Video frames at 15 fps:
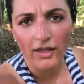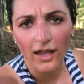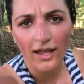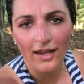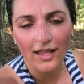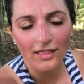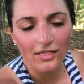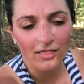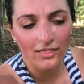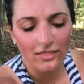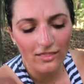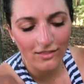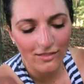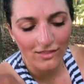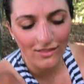And I
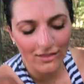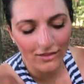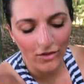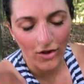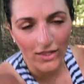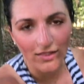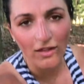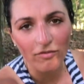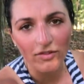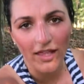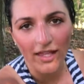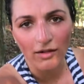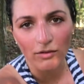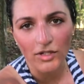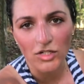love
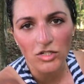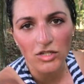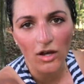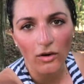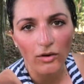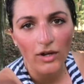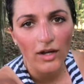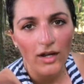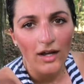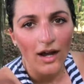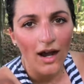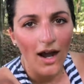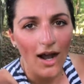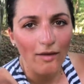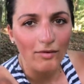language, so
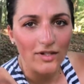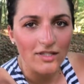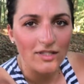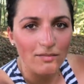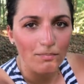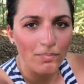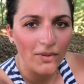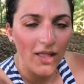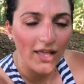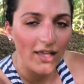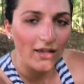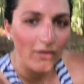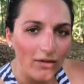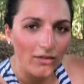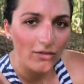I was
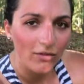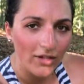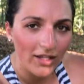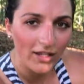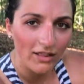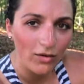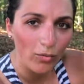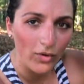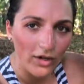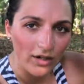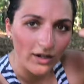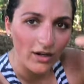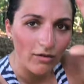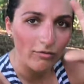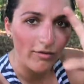looking at the word
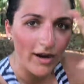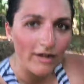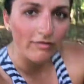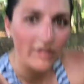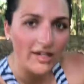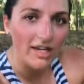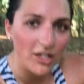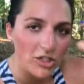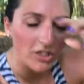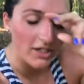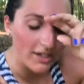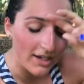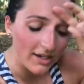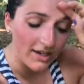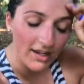
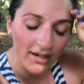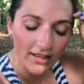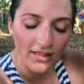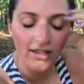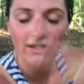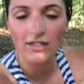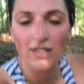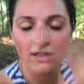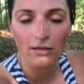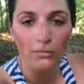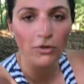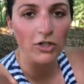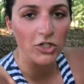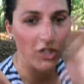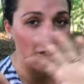recreation, and I think in the
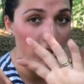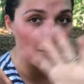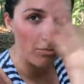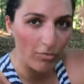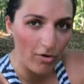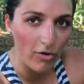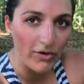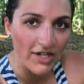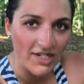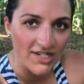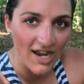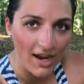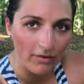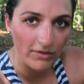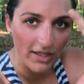book she actually broke it
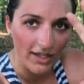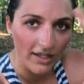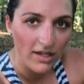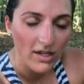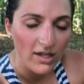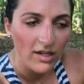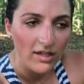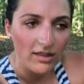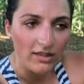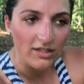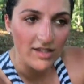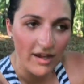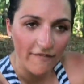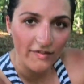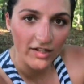down, like the
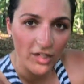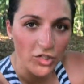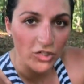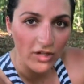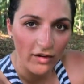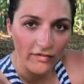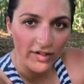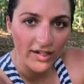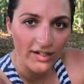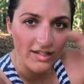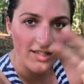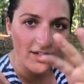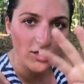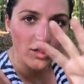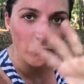definition of it, and
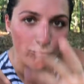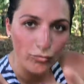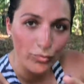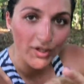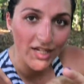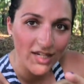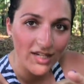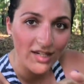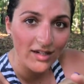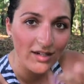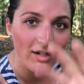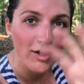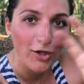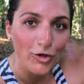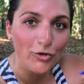it's actually
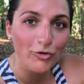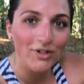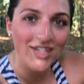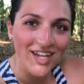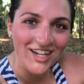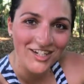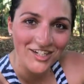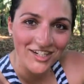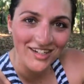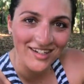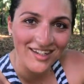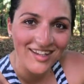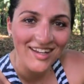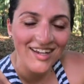recreation.